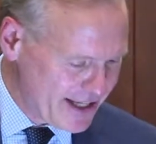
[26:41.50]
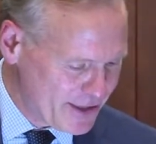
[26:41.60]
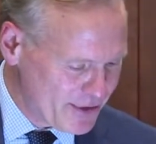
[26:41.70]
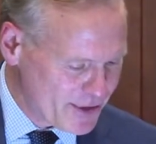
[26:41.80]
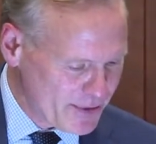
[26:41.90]
I can
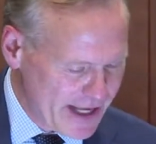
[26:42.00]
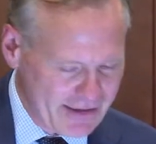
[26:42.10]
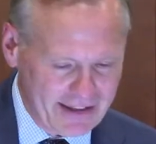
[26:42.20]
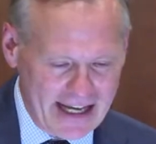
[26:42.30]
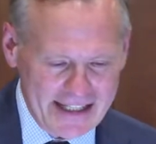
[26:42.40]
do this without
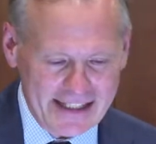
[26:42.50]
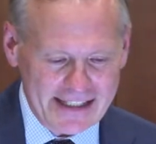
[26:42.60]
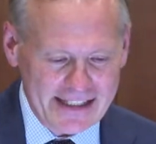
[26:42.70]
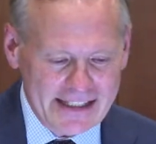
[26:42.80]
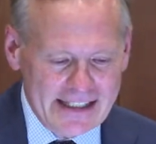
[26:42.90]

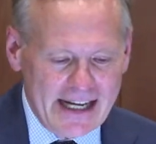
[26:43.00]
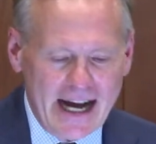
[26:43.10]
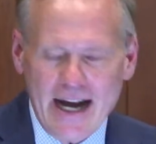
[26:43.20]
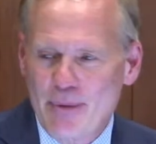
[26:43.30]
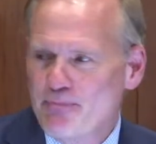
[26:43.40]
glasses.
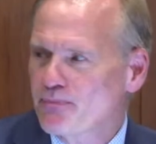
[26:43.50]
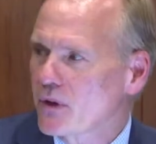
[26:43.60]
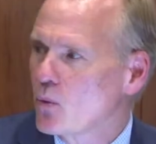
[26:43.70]
I'm